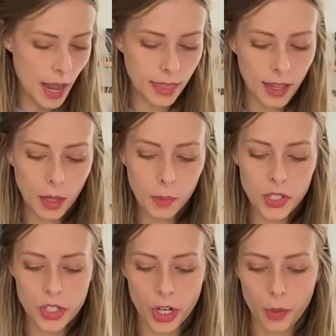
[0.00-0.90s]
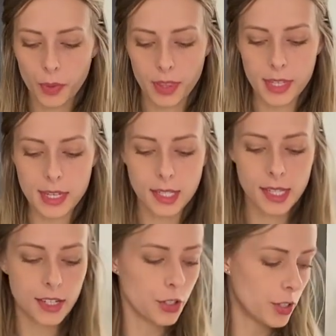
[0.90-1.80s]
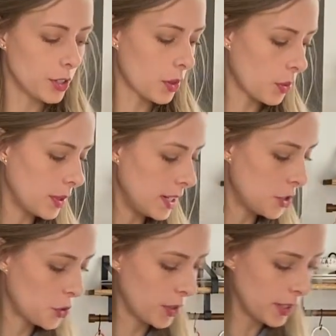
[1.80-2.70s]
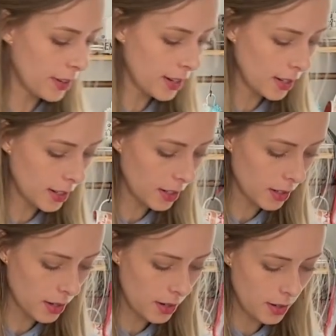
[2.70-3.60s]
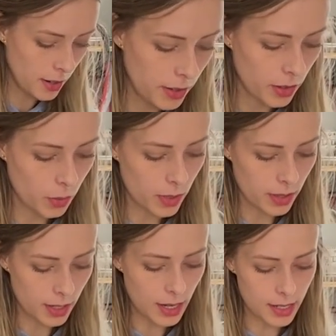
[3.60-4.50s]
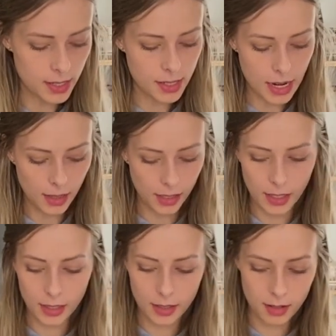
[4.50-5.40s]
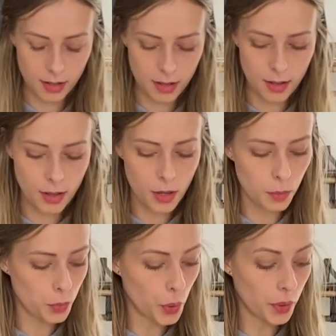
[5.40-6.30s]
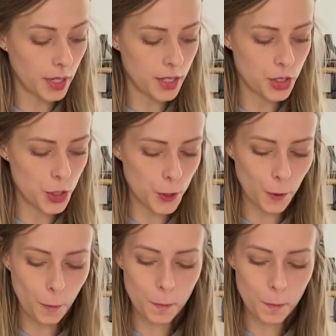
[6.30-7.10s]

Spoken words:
think I'm gonna start with the center 3D tree right here, the one that has sadly broken in two.